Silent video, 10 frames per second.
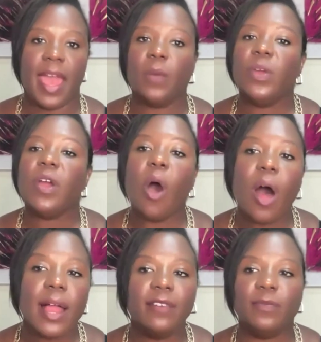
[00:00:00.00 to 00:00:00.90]
And we
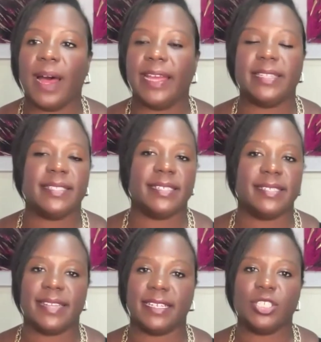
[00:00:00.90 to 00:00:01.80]
all have
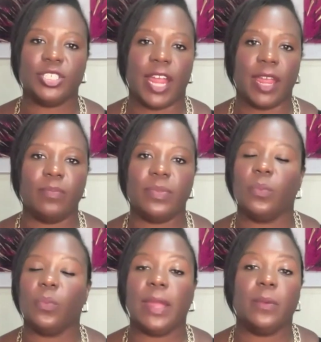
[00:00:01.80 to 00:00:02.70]
biases that shape the
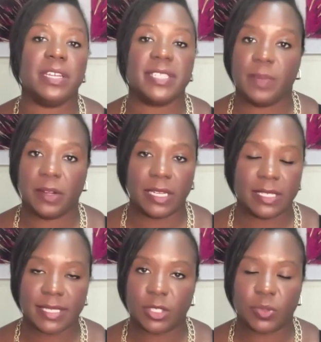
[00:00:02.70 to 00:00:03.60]
way we
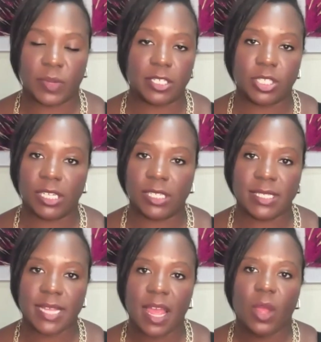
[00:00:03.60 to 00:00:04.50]
experience
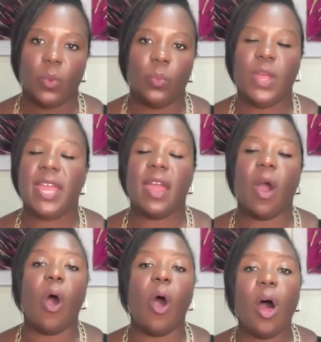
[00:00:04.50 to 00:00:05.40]
situations. We
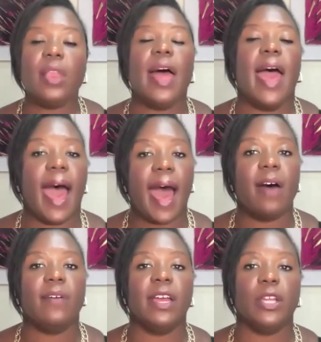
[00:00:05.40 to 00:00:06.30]
all
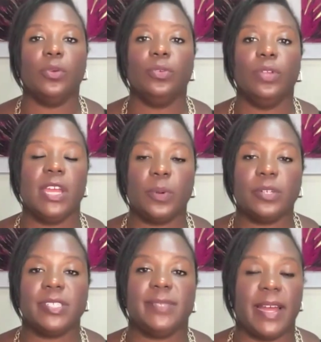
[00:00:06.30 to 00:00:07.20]
have a unique
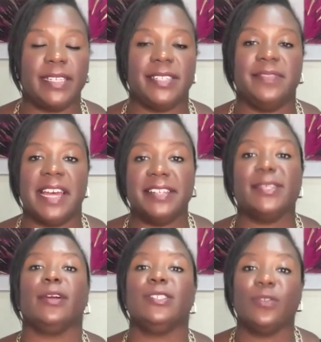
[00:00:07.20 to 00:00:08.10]
perspective that
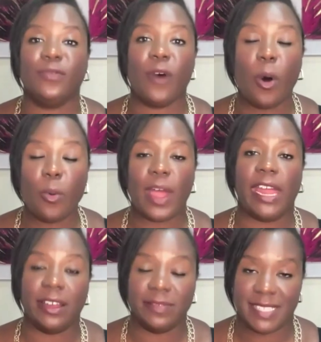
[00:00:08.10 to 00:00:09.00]
is our default
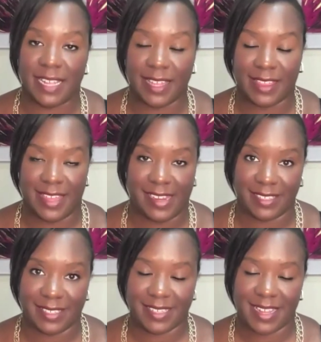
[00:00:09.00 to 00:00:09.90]
way of seeing
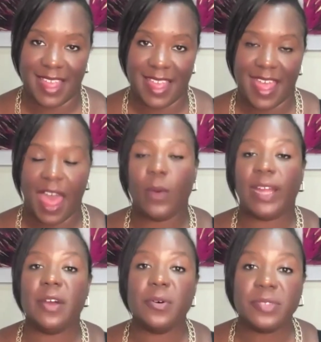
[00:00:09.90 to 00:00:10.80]
things. How
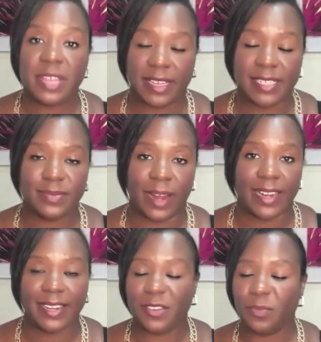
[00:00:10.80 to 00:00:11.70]
I know this,
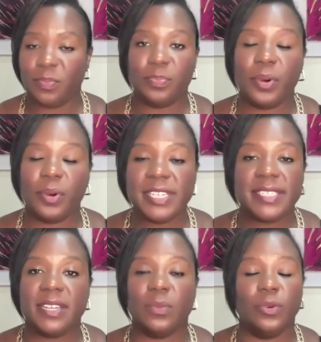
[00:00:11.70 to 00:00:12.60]
right? Put
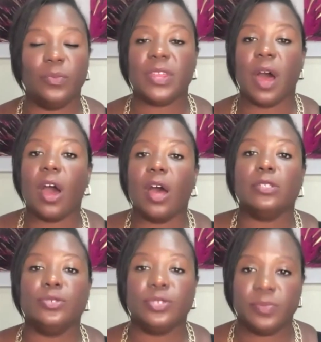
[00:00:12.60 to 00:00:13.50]
us in a room with
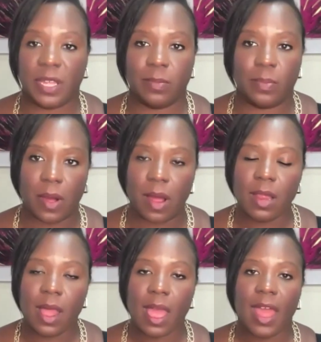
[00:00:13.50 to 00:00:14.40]
100
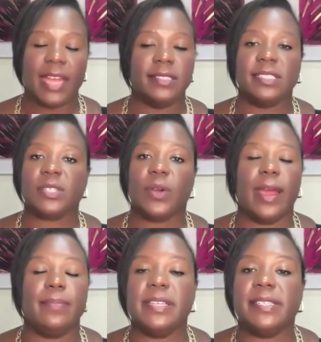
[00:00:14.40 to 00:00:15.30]
people and
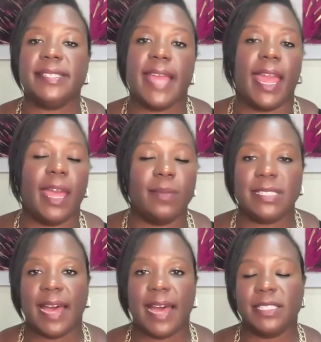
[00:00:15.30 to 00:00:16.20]
describe the same
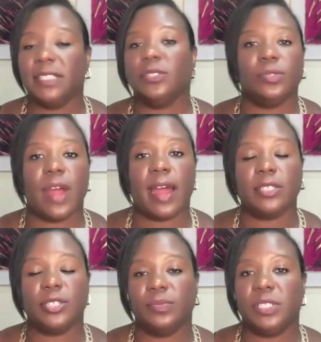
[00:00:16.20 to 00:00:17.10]
exact
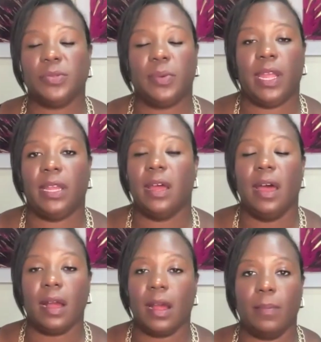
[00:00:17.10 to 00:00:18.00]
interaction between
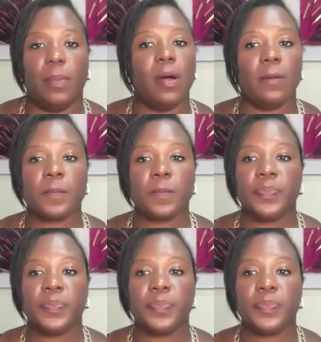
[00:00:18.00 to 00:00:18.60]
a couple.